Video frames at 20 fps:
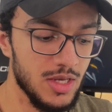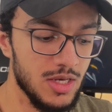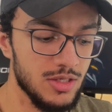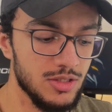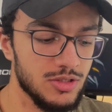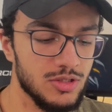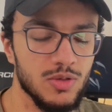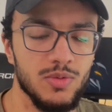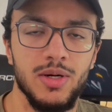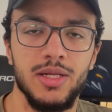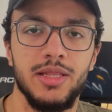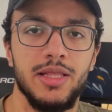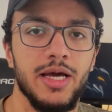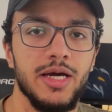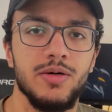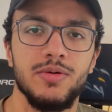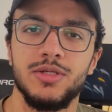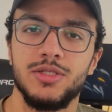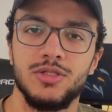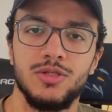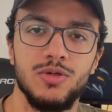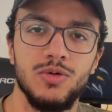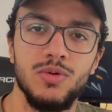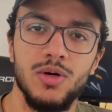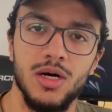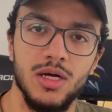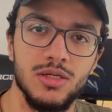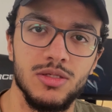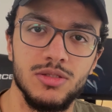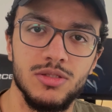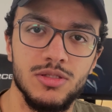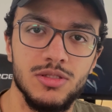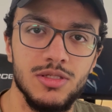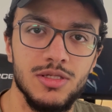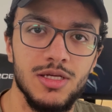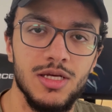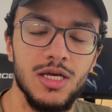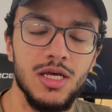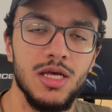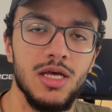So what the hell is Nuance?
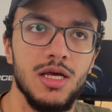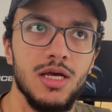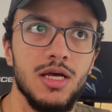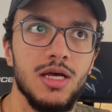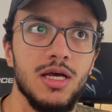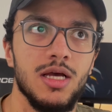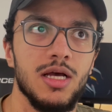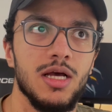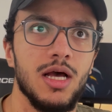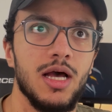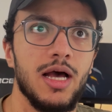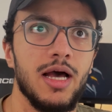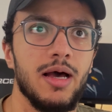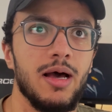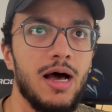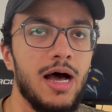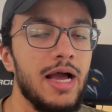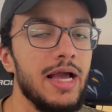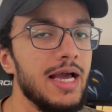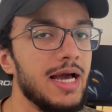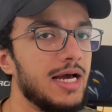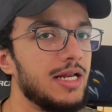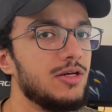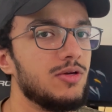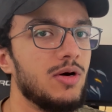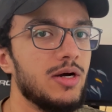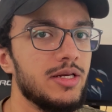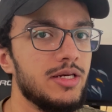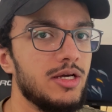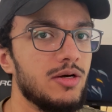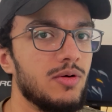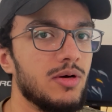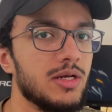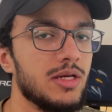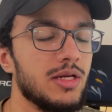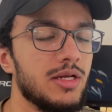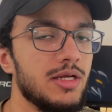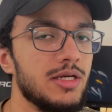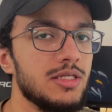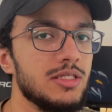I had no idea what
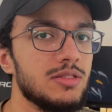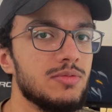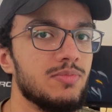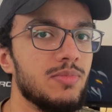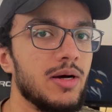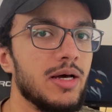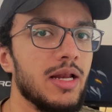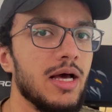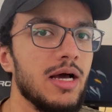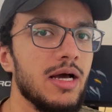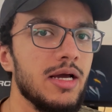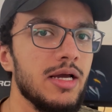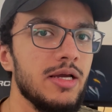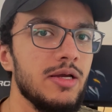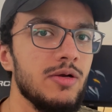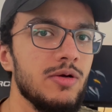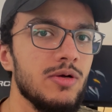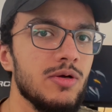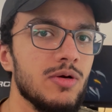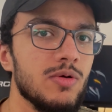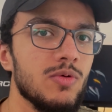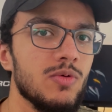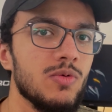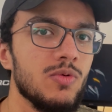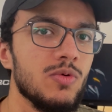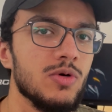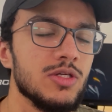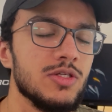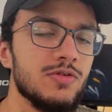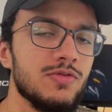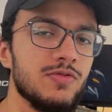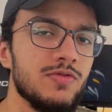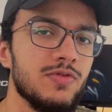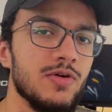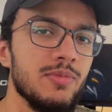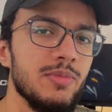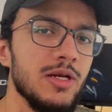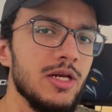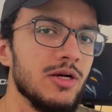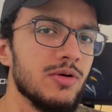it is, but I was
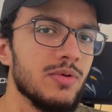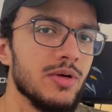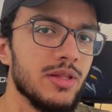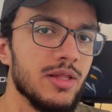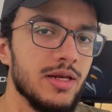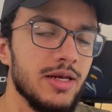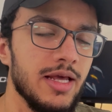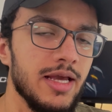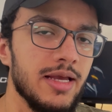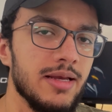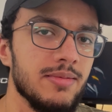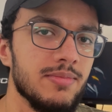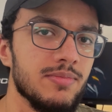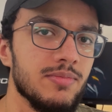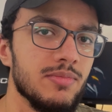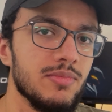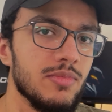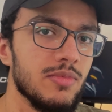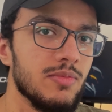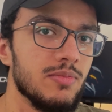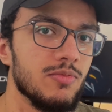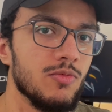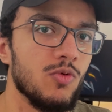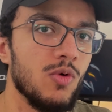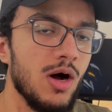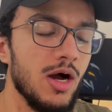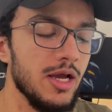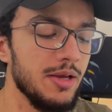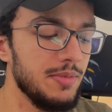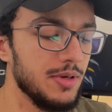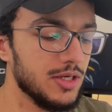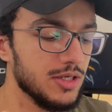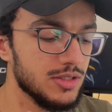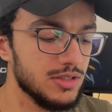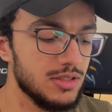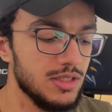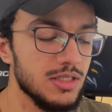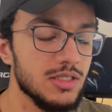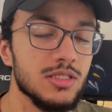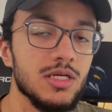familiar with the name. Why?
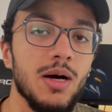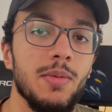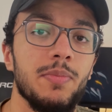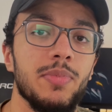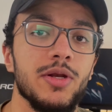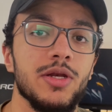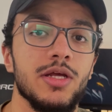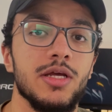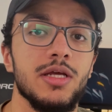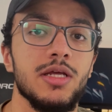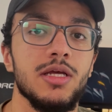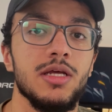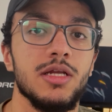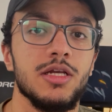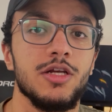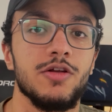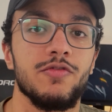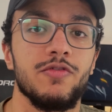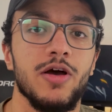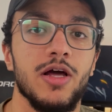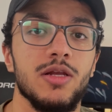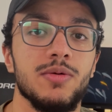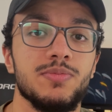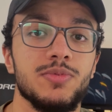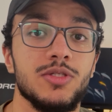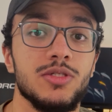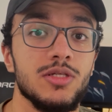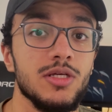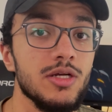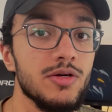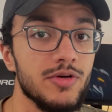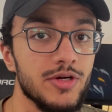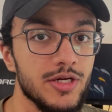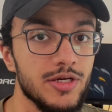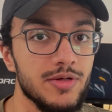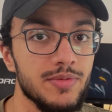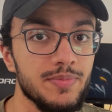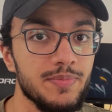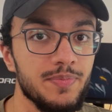Because this company developed Siri,